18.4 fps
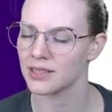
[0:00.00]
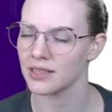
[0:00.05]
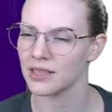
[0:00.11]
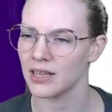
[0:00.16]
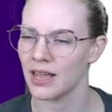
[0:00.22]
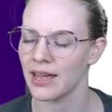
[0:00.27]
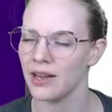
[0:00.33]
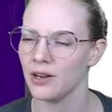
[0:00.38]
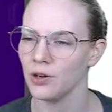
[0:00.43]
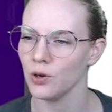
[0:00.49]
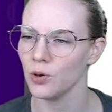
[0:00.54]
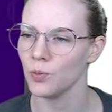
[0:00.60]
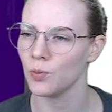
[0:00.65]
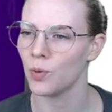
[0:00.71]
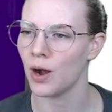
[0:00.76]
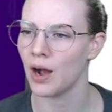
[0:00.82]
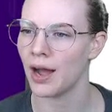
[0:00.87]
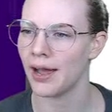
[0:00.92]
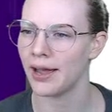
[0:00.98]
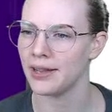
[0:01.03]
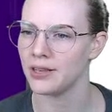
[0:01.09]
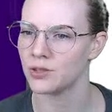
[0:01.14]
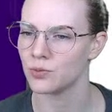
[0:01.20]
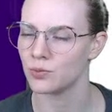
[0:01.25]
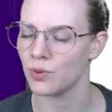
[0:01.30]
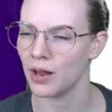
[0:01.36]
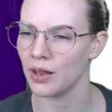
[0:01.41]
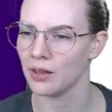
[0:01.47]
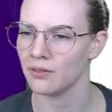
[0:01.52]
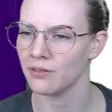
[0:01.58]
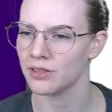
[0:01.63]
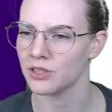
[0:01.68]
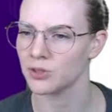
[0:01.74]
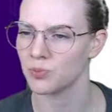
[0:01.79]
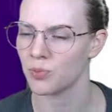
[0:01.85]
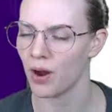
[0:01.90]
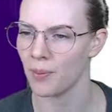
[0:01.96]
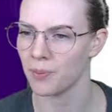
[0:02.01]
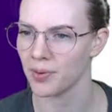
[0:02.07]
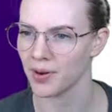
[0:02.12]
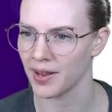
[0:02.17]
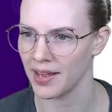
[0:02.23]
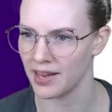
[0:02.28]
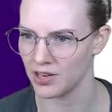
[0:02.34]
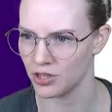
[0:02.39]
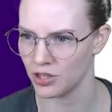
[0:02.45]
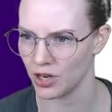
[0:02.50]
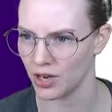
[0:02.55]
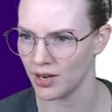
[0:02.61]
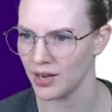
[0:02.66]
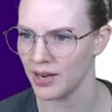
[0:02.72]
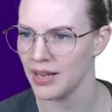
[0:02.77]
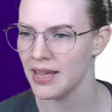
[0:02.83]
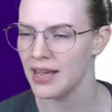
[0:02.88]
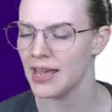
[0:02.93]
layer-wise relevance propagation.